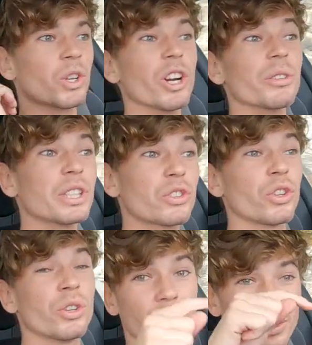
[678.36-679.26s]
going
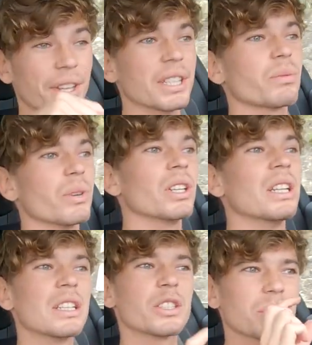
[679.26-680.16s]
to, on this
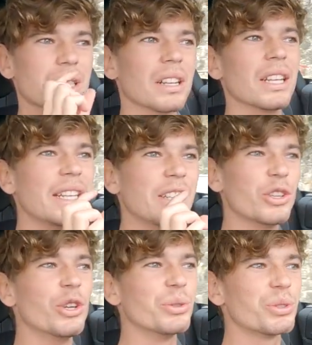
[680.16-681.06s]
one, some slightly
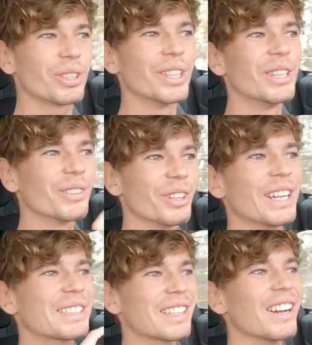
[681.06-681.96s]
used
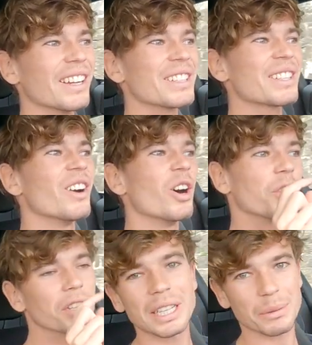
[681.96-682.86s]
rear tires
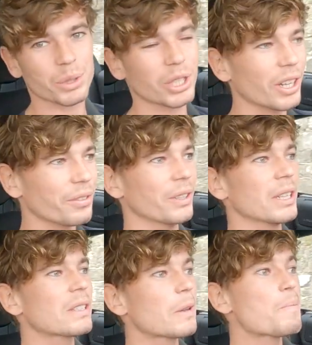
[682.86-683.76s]
on a damp
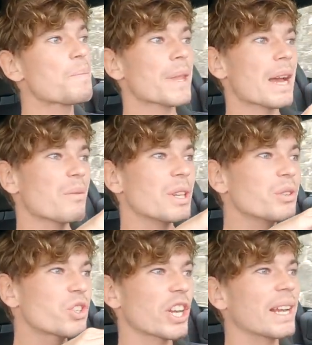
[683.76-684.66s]
surface. And when
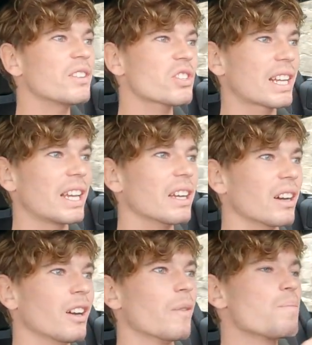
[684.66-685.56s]
you change
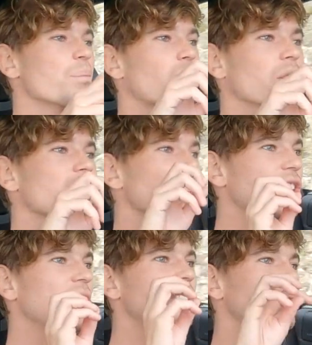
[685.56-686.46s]
gear, because the
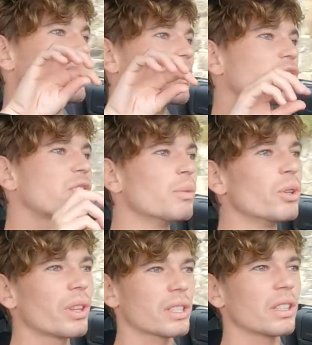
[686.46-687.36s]
change isn't as
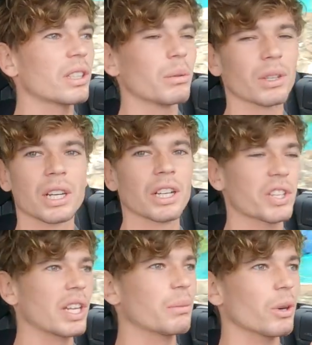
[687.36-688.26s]
smooth as the double
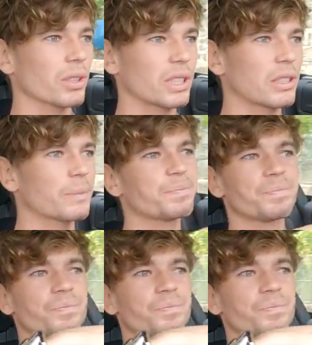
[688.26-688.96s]
clutch gearboxes,